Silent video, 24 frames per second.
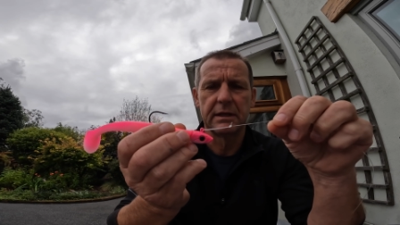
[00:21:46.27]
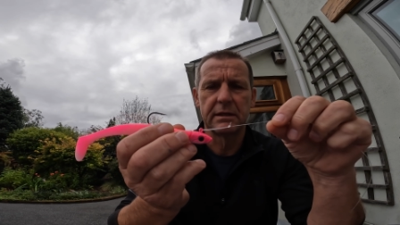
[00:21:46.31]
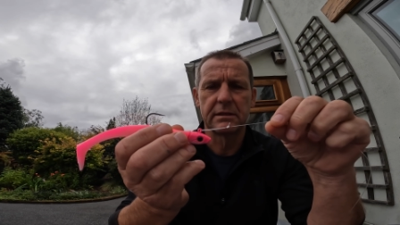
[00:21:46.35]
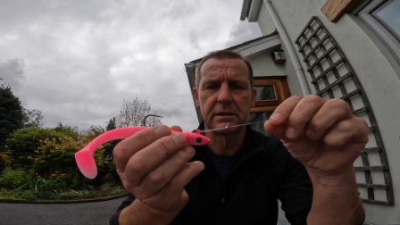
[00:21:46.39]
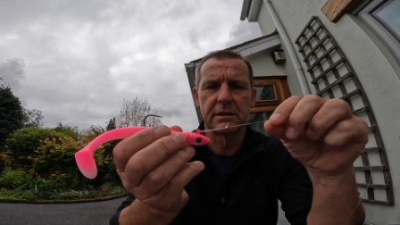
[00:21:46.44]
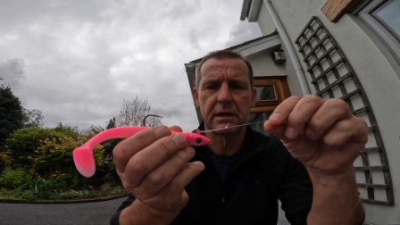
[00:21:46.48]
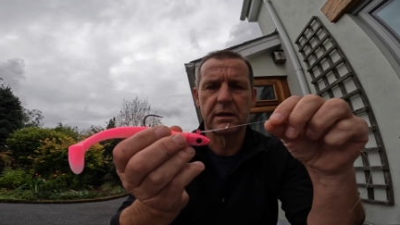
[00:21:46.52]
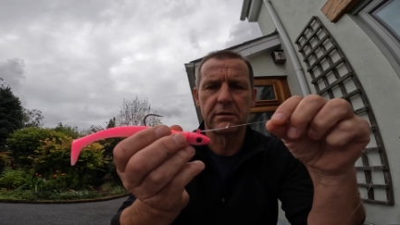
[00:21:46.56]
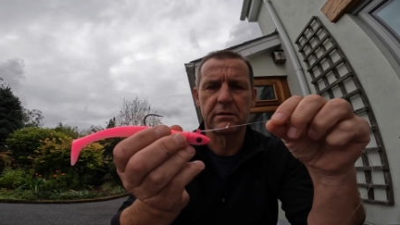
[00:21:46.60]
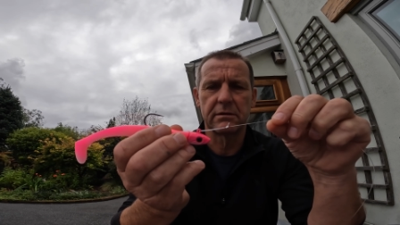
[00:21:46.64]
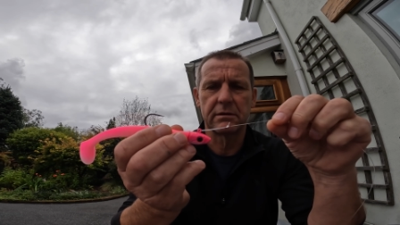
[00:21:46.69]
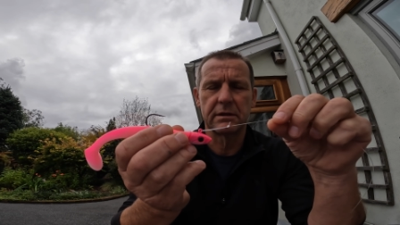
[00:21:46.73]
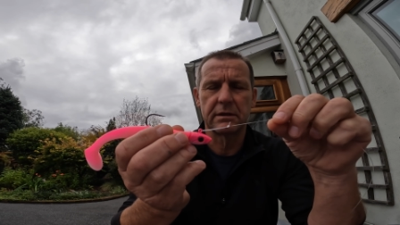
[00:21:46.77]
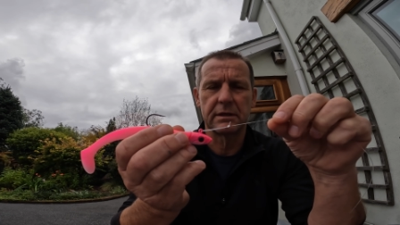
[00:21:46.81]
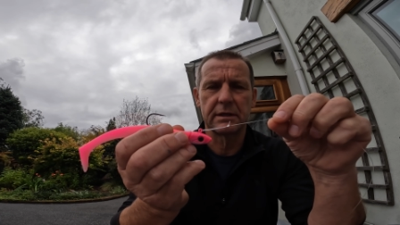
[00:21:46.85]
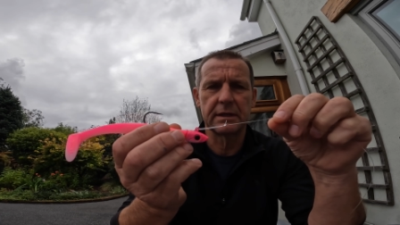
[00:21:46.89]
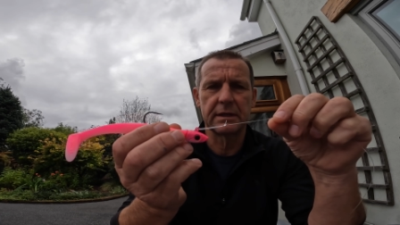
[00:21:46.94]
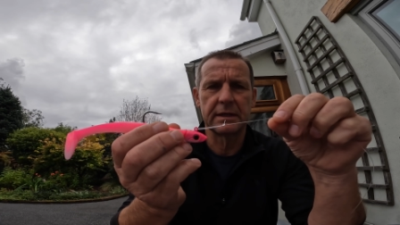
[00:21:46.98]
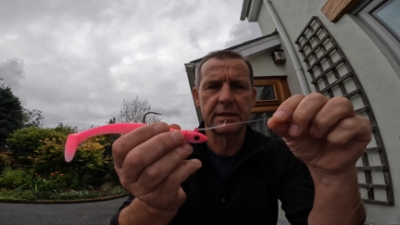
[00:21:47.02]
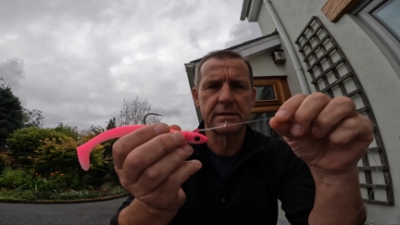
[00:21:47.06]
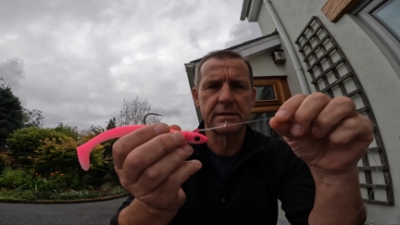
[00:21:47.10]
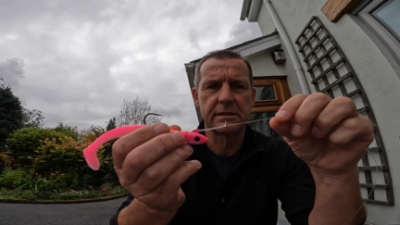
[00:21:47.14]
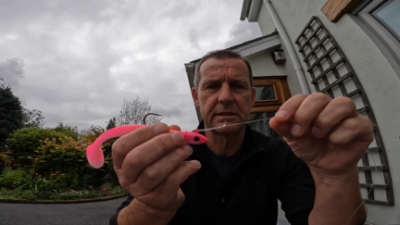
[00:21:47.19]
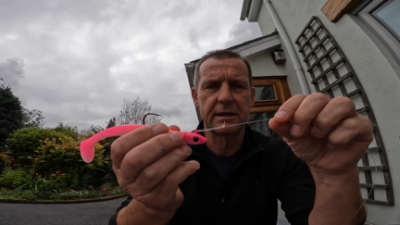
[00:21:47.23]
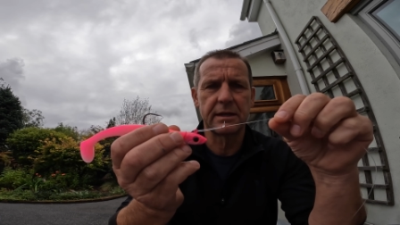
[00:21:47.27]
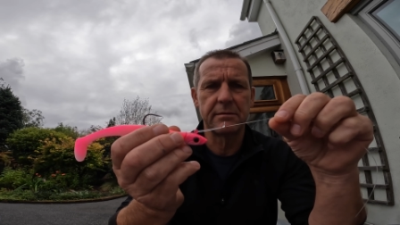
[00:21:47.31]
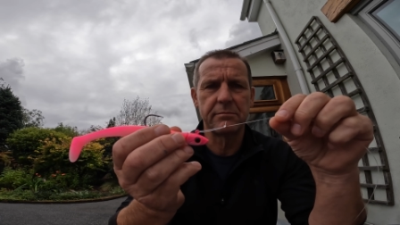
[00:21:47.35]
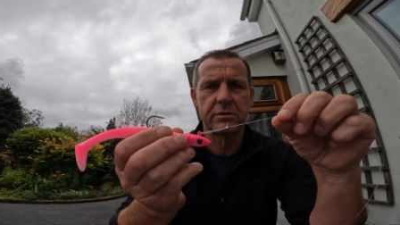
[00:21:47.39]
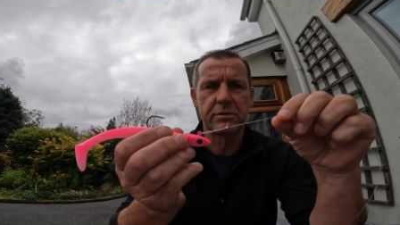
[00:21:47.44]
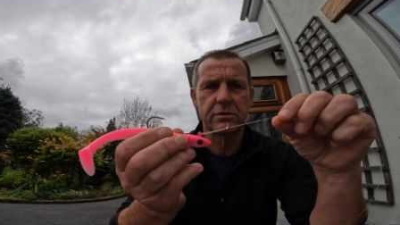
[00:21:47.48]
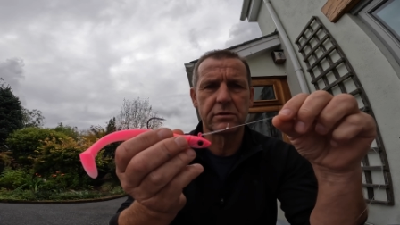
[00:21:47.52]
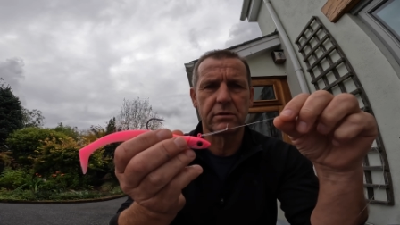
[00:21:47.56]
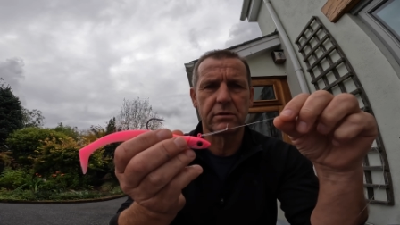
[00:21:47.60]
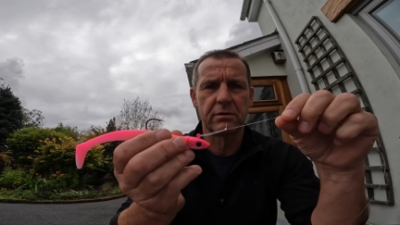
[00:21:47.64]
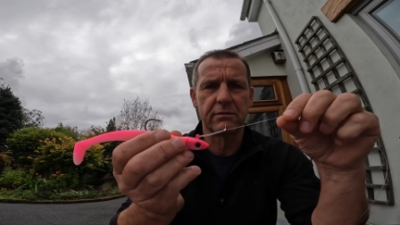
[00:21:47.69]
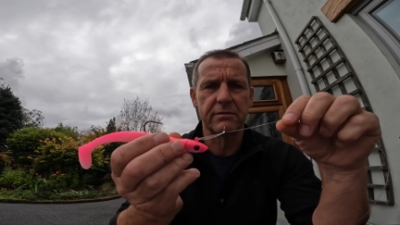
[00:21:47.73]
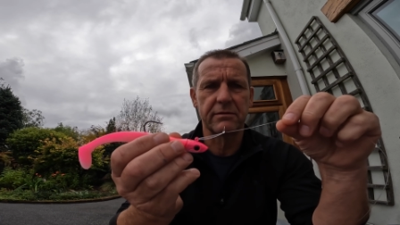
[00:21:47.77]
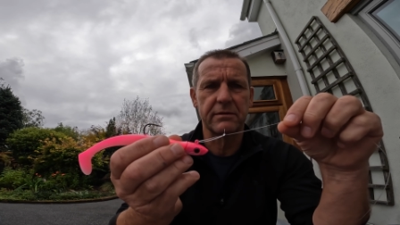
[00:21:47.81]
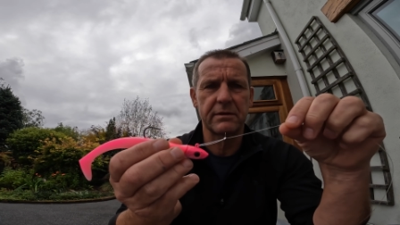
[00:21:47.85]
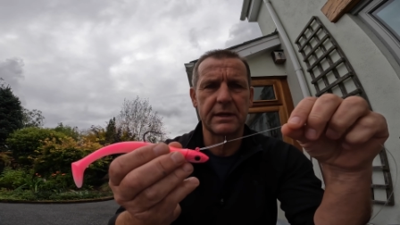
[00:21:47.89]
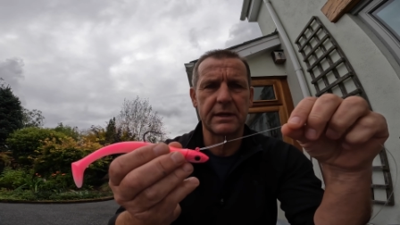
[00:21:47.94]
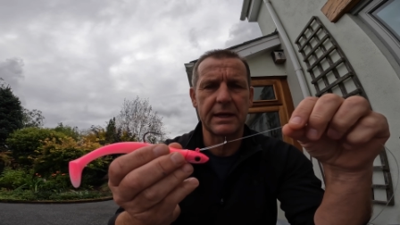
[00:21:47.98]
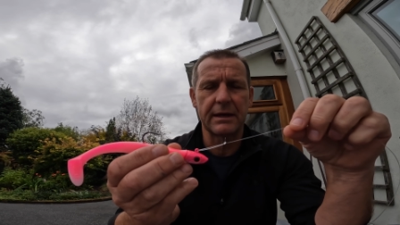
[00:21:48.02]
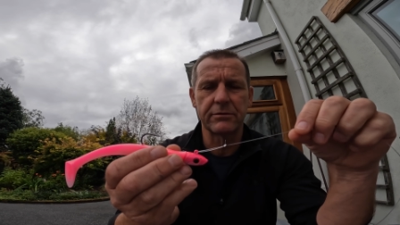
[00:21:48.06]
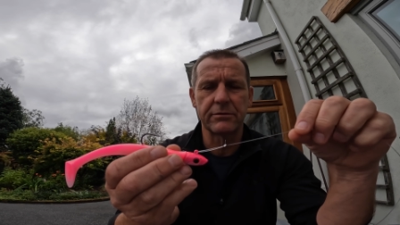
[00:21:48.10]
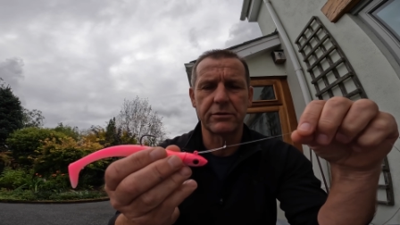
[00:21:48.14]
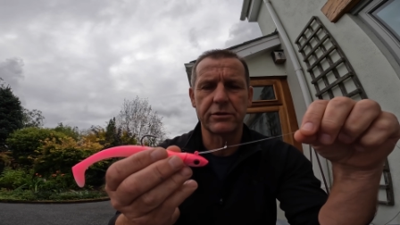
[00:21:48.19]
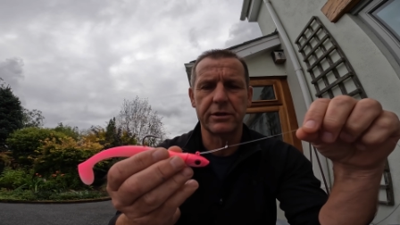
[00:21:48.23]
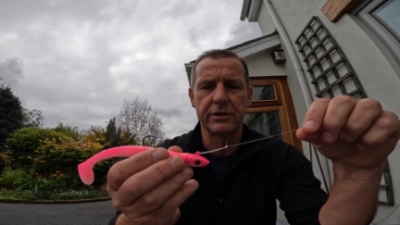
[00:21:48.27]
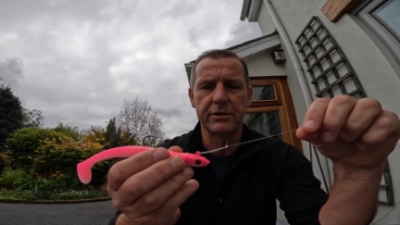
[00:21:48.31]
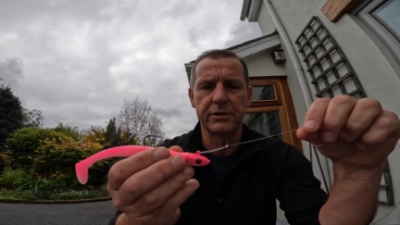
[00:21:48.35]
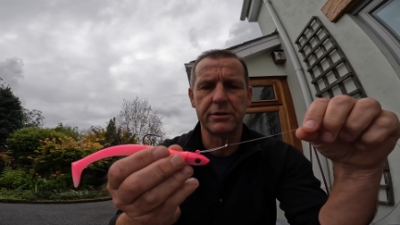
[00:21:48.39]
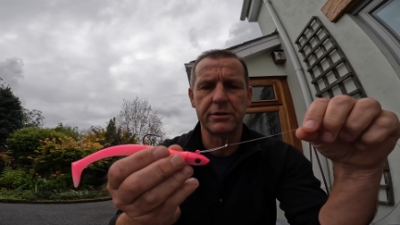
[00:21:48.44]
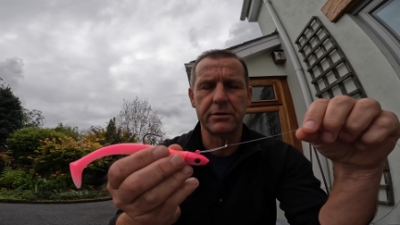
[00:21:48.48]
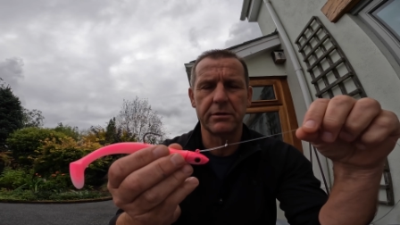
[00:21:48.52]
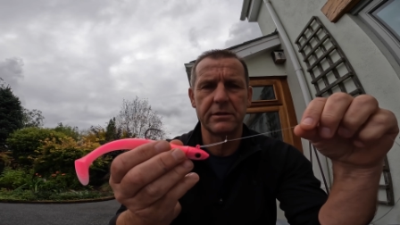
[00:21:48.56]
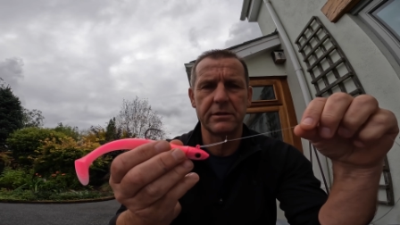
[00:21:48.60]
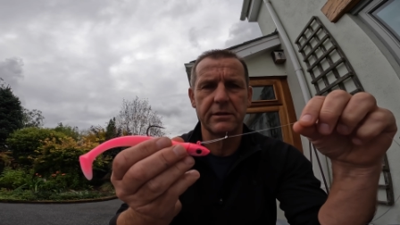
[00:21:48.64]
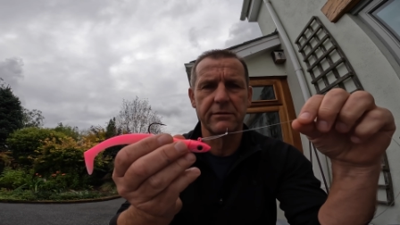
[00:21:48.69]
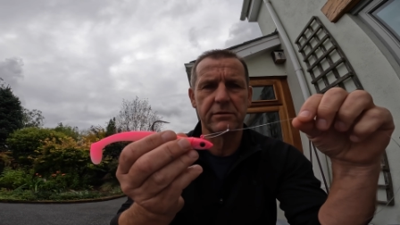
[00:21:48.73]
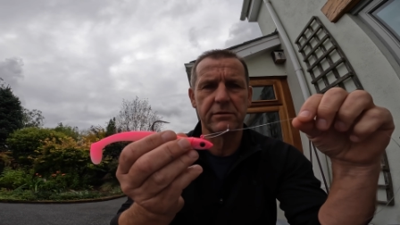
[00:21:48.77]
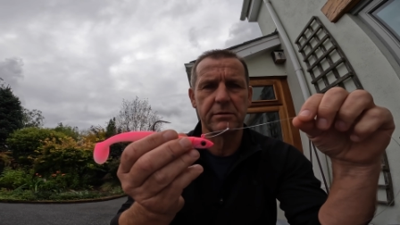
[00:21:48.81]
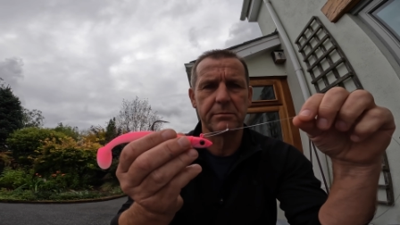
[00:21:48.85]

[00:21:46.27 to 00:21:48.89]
So it seems sort of counterintuitive